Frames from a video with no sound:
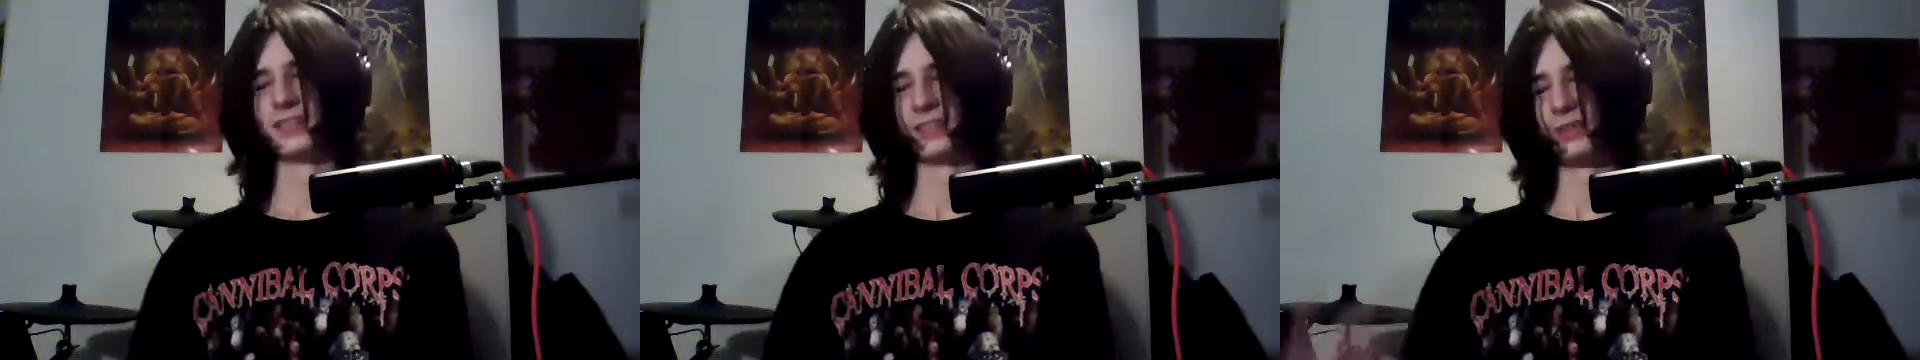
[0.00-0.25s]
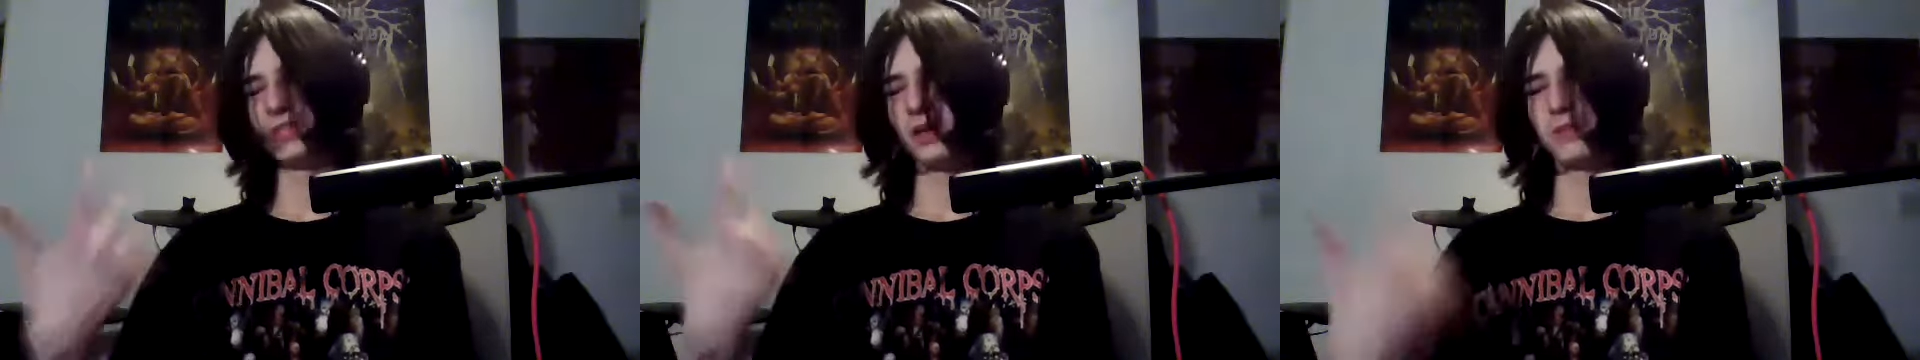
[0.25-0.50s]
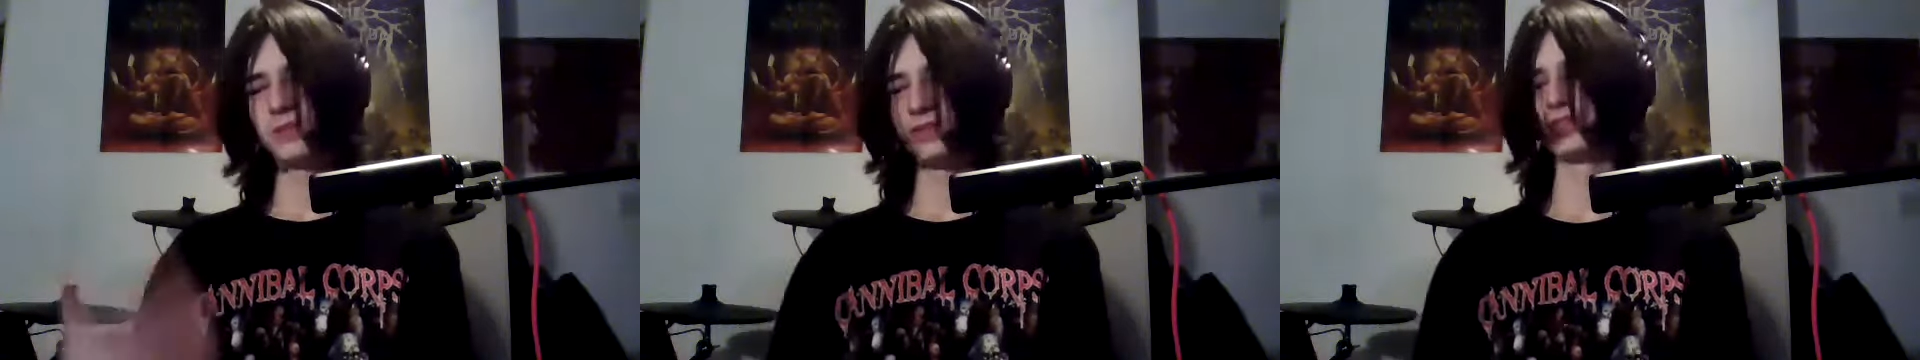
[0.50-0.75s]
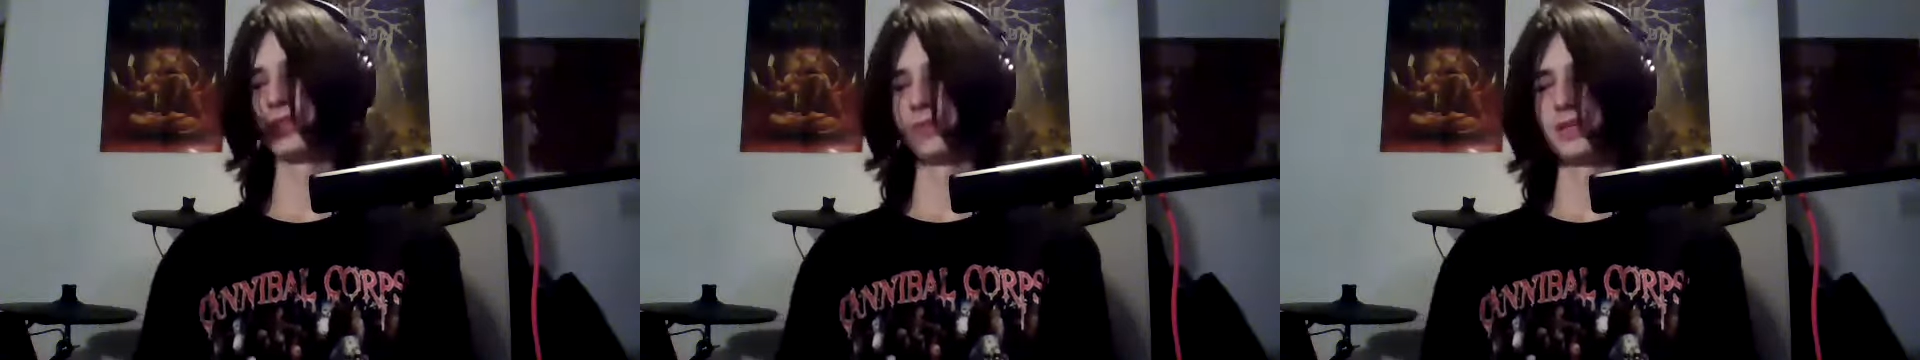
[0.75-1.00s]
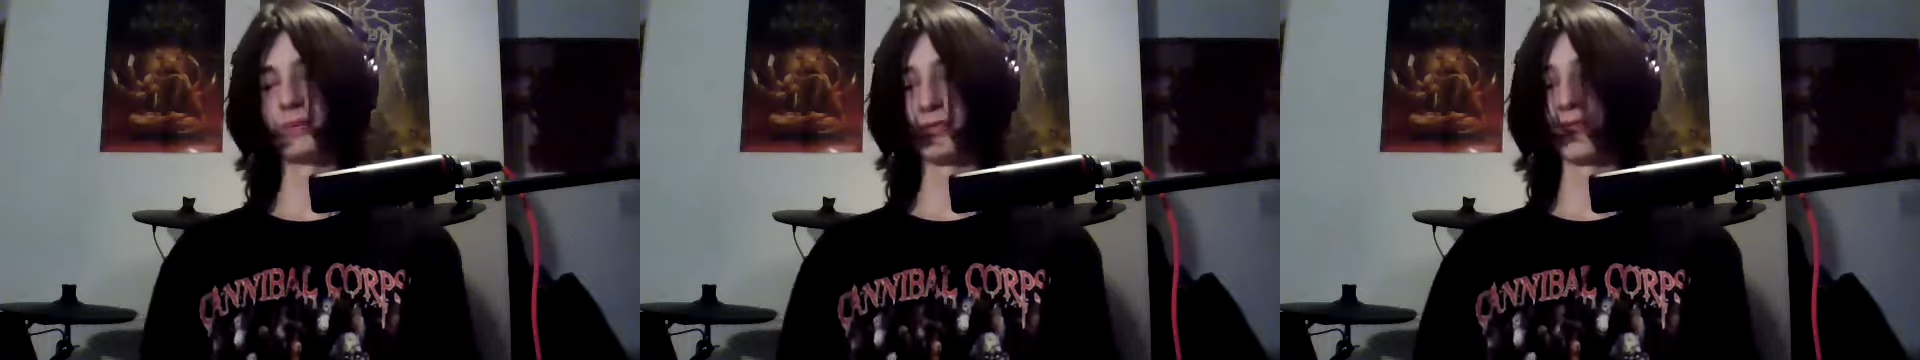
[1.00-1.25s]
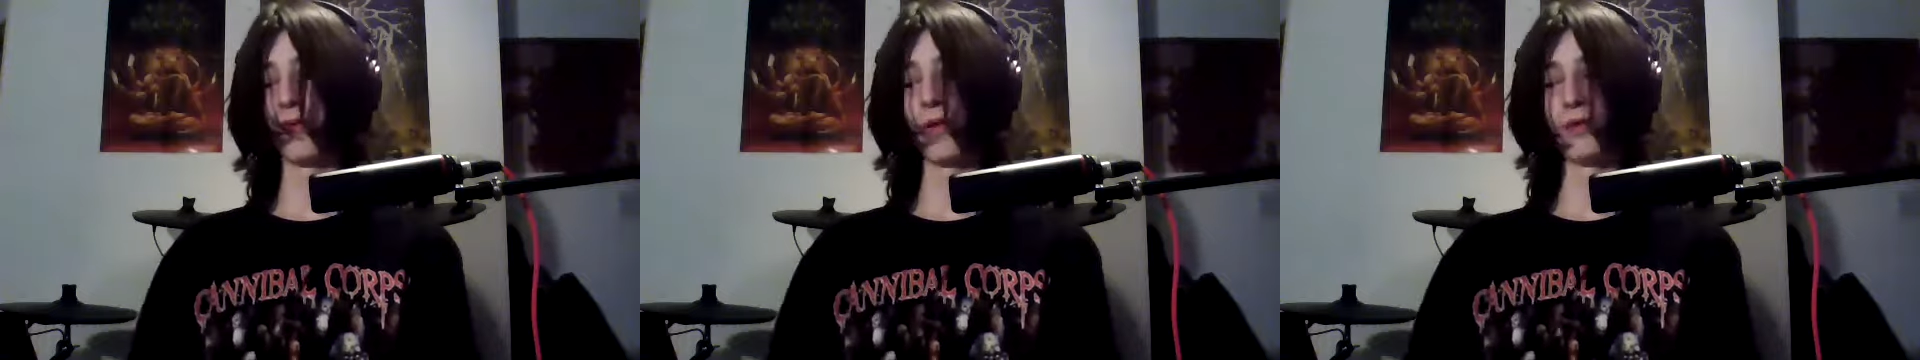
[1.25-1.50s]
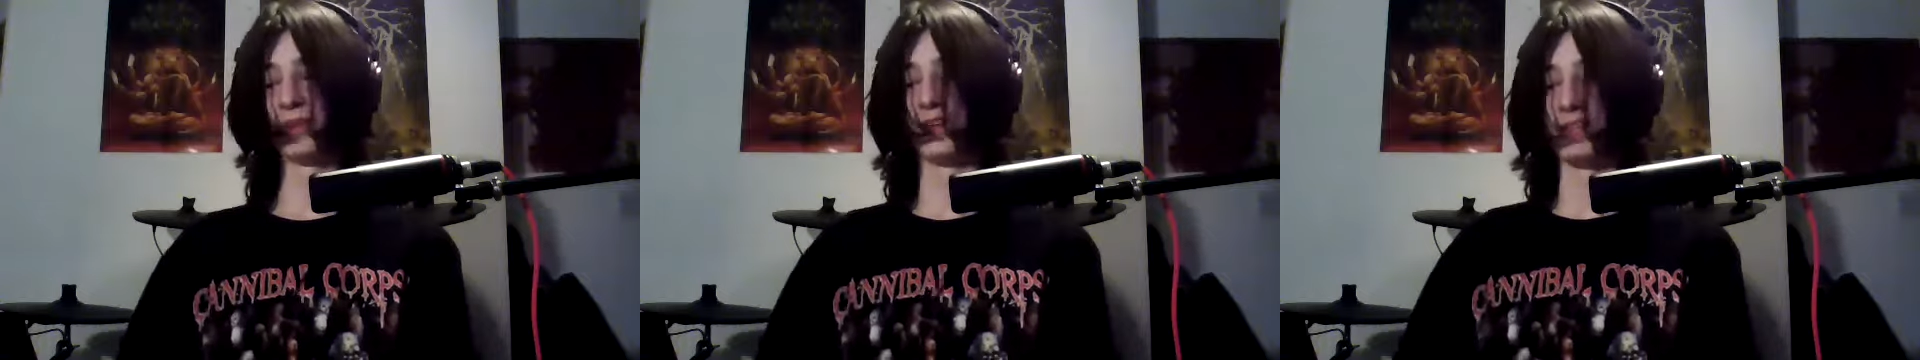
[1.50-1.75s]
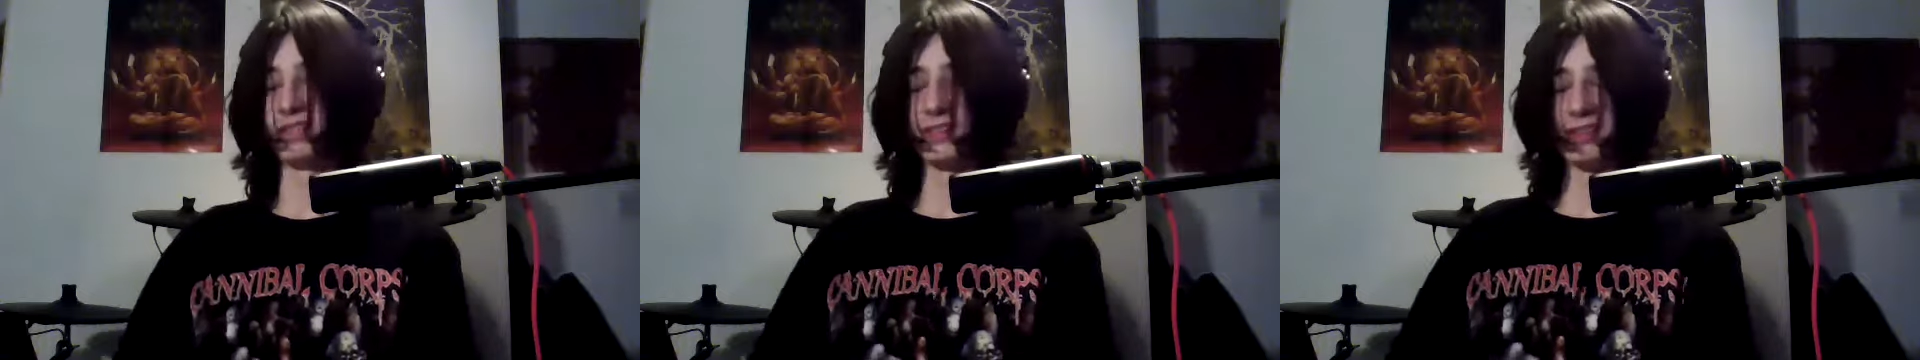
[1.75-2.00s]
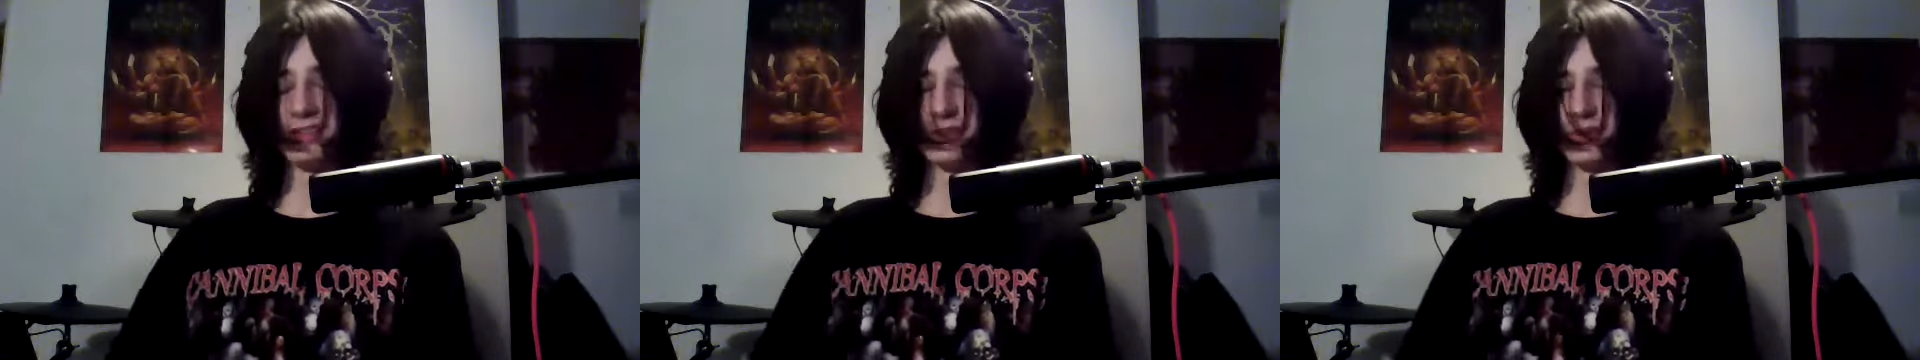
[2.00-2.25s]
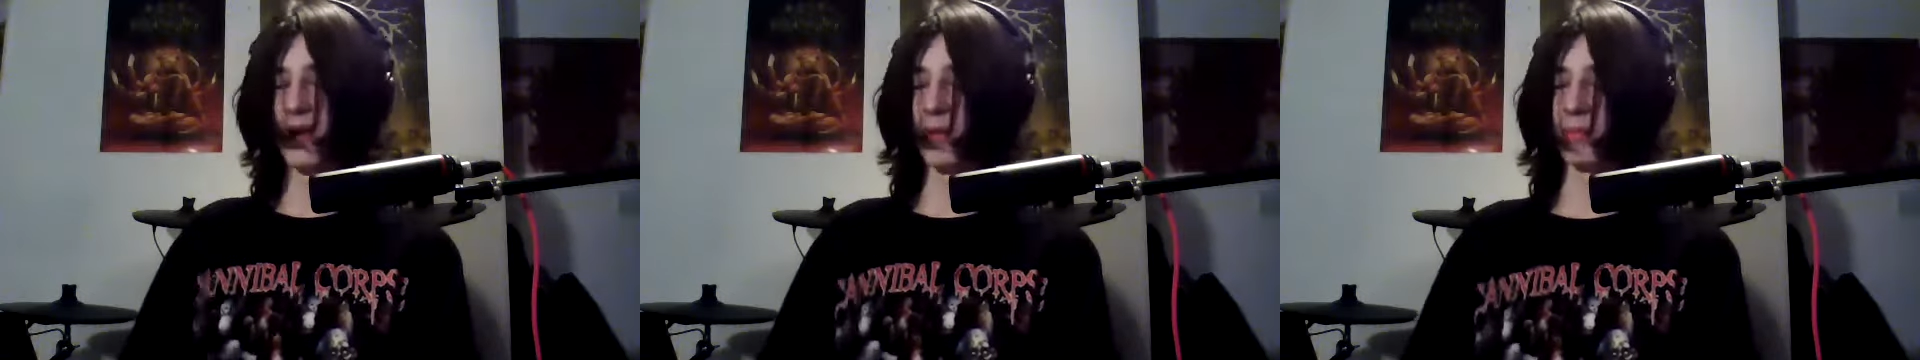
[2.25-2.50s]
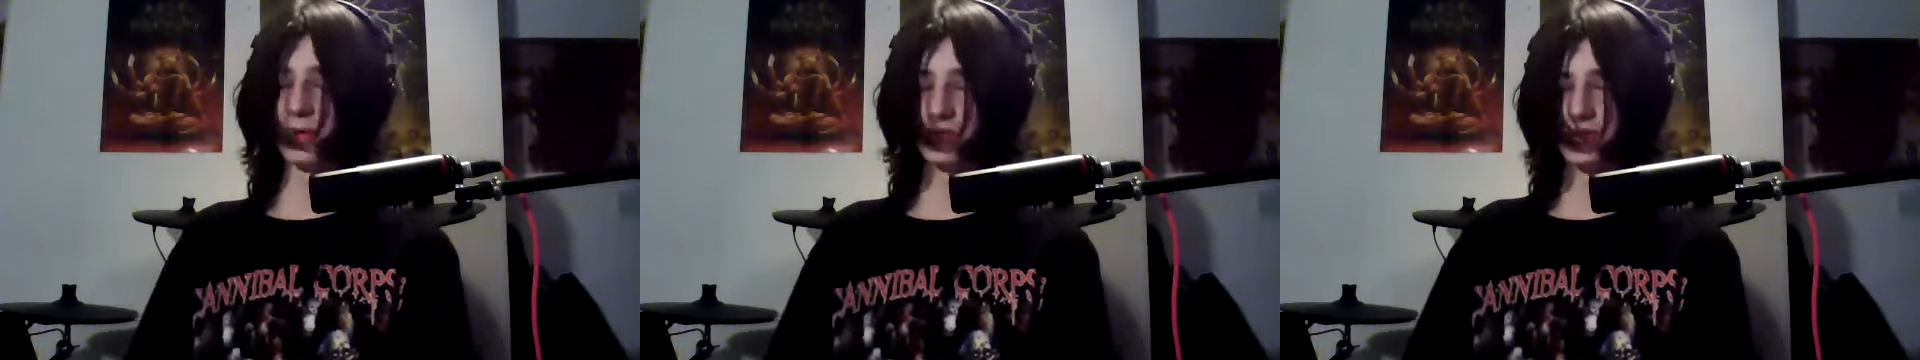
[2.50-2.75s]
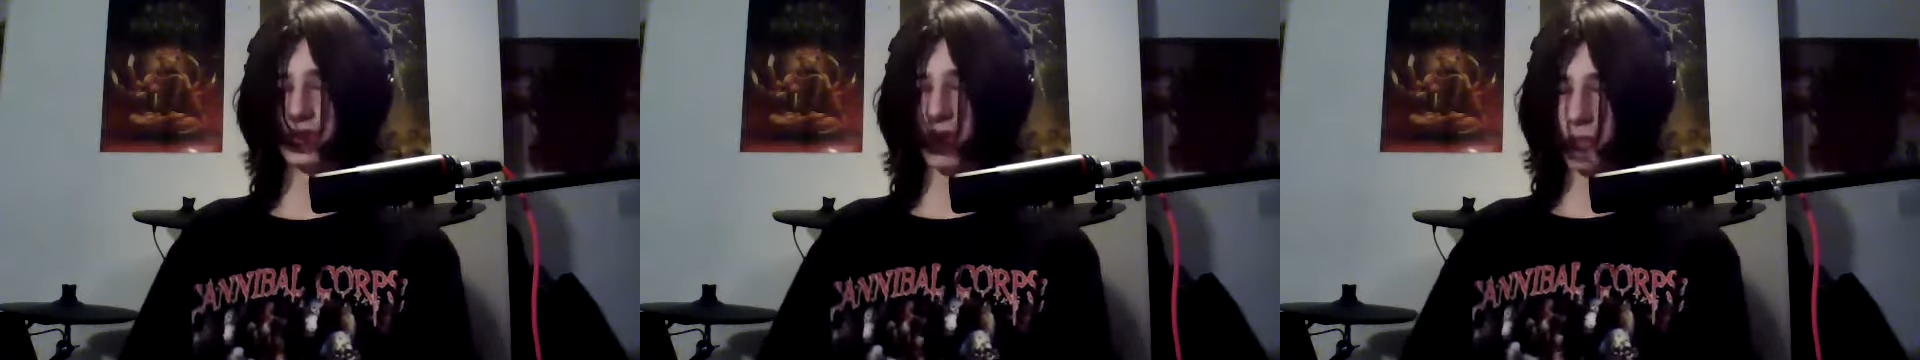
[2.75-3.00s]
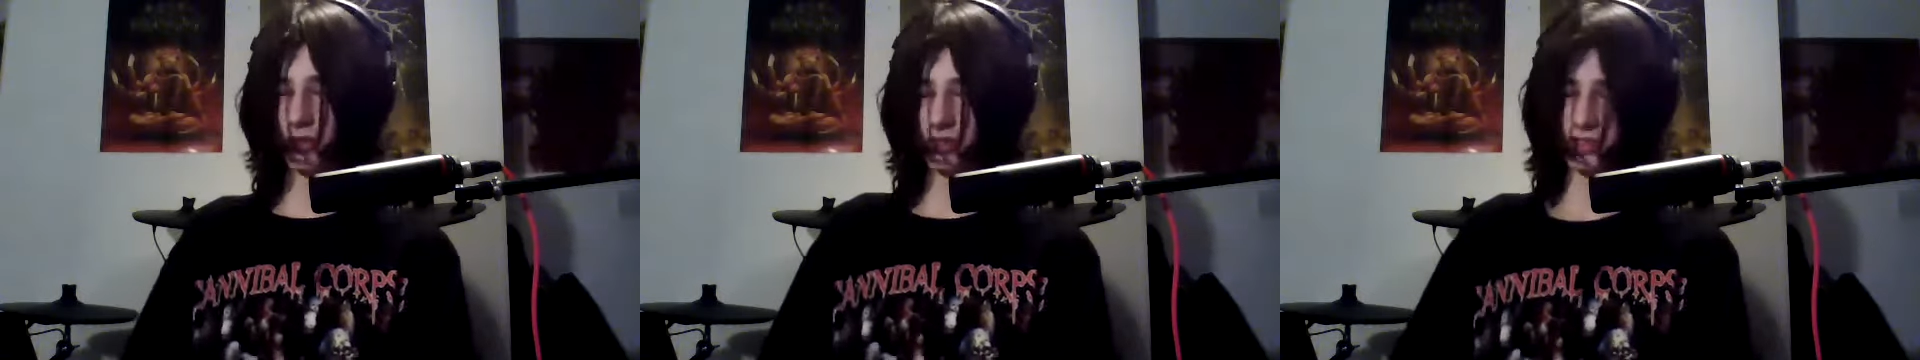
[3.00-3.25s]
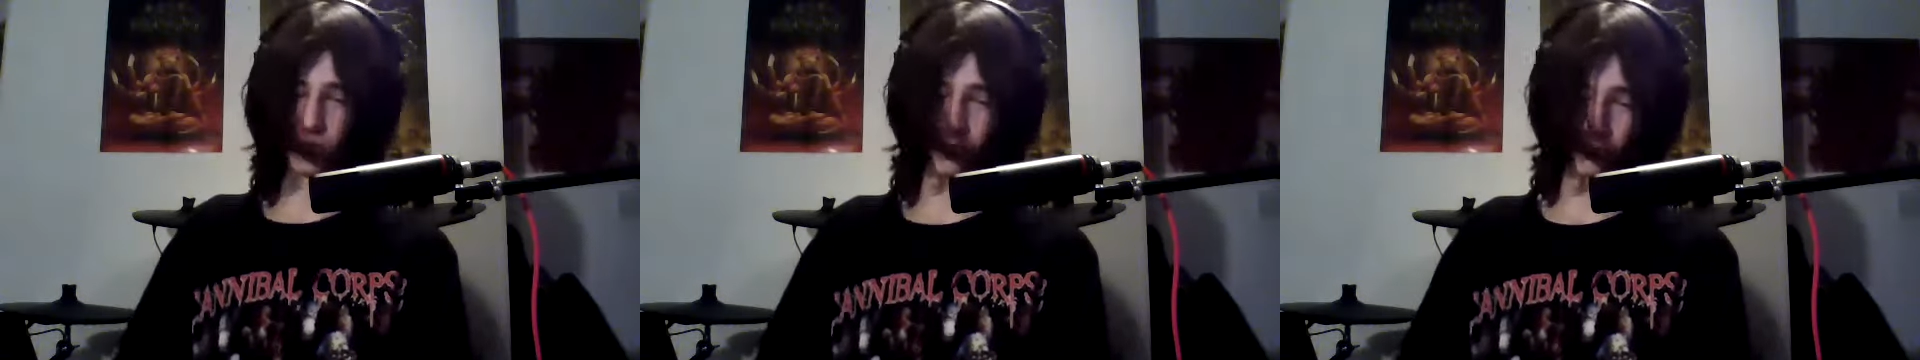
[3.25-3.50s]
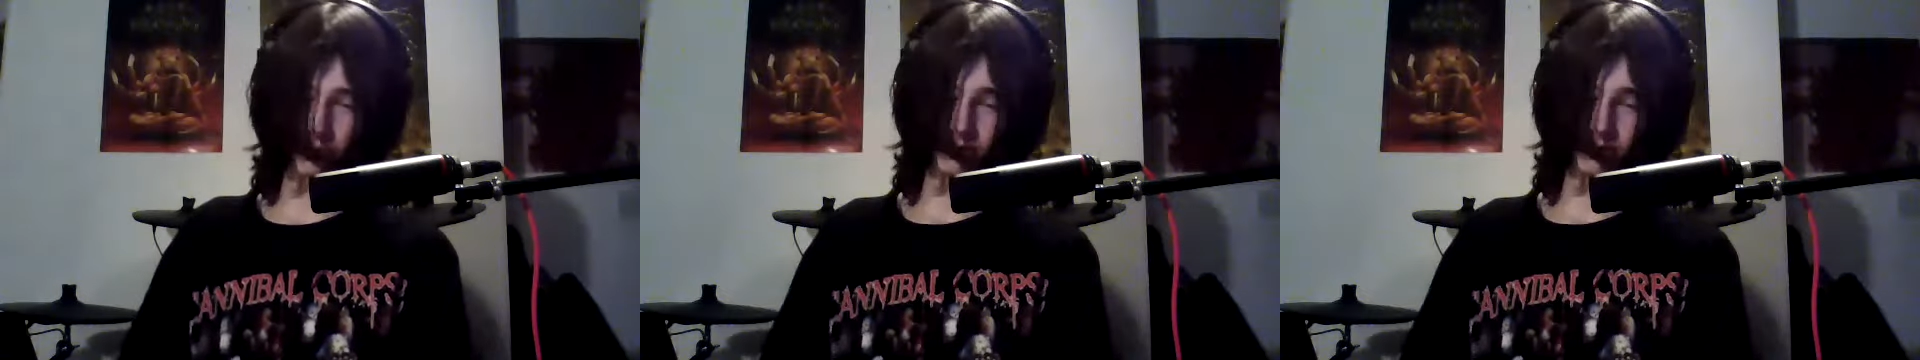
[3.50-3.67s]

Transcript: You sent this to me, and before even listening to it, I posted it on my story,